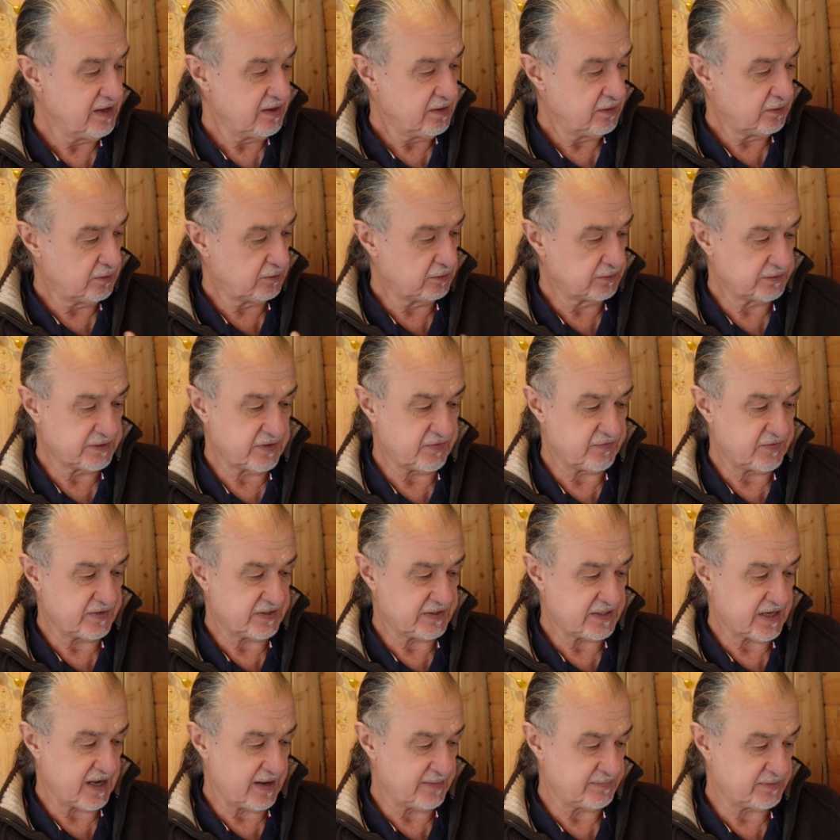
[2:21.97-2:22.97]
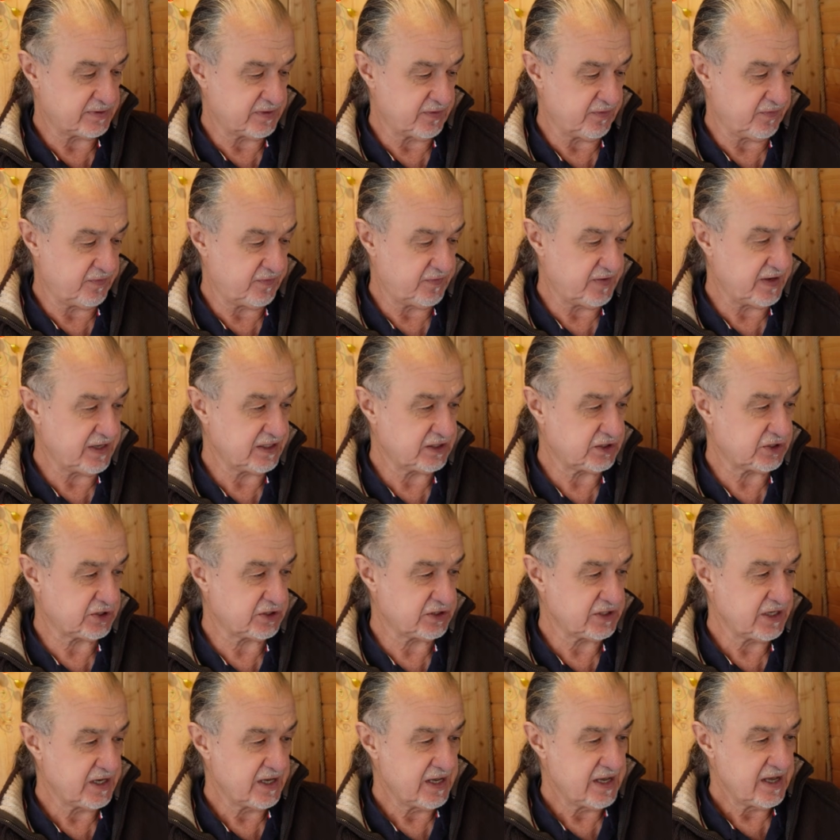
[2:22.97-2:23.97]
all different types of
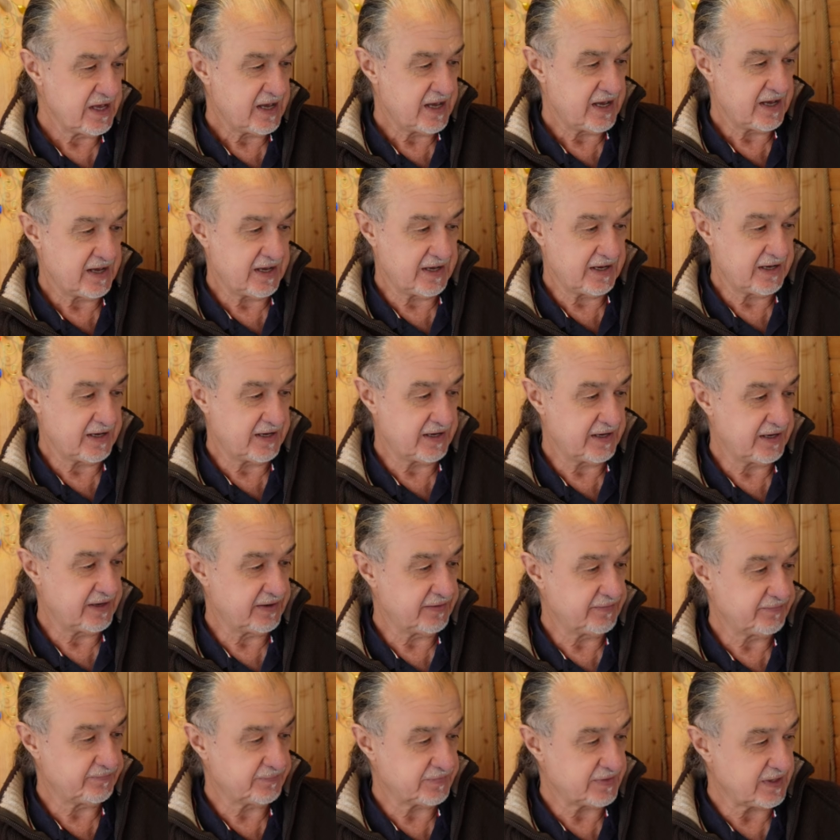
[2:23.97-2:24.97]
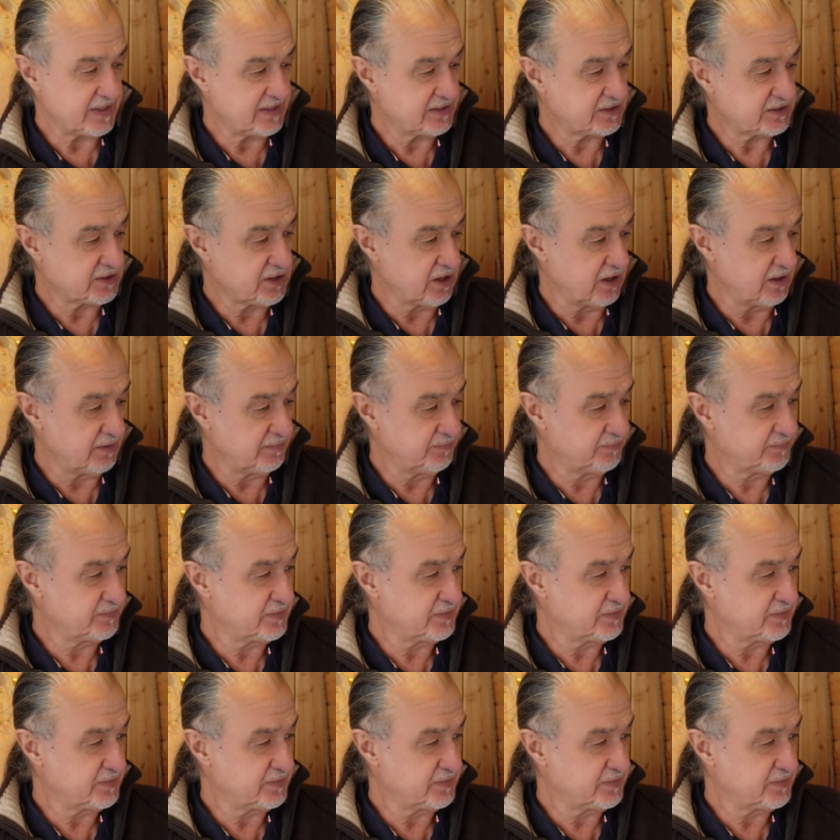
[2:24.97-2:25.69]
fish. It's got